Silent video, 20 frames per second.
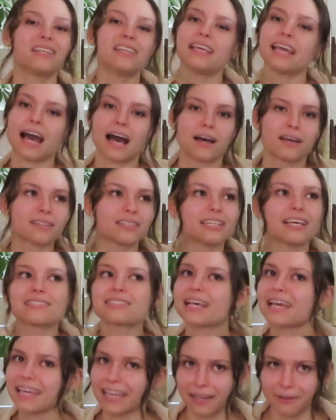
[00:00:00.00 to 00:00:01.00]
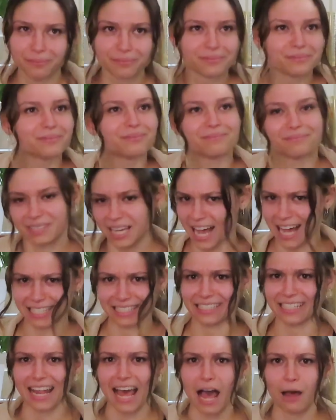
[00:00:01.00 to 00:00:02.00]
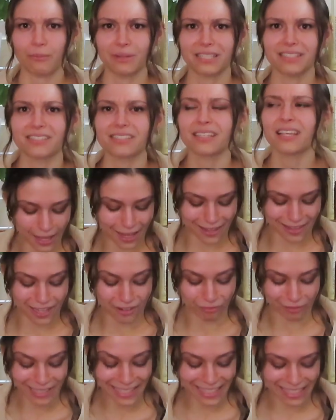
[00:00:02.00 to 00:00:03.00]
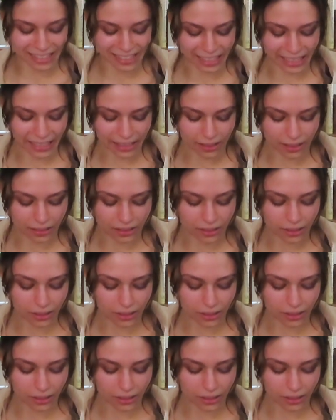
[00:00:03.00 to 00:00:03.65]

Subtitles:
Yeah, yes I am, as it happens. And then recently,